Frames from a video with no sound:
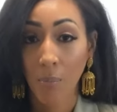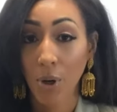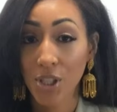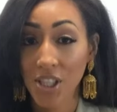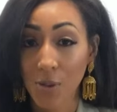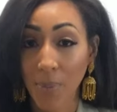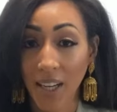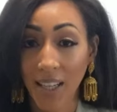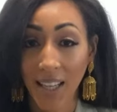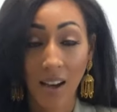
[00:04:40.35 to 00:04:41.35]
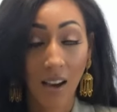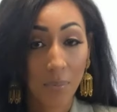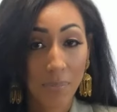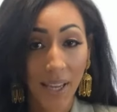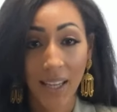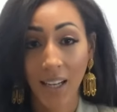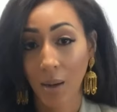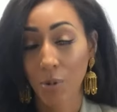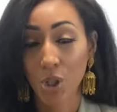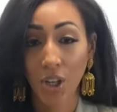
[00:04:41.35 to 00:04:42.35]
participating in unpaid
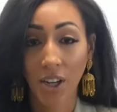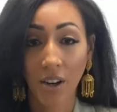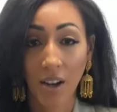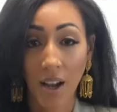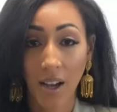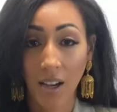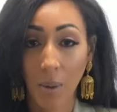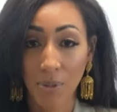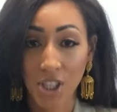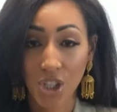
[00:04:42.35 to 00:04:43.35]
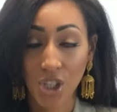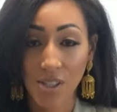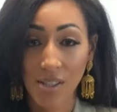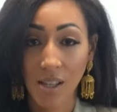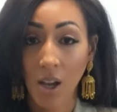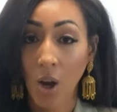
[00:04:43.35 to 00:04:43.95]
amateur competitions,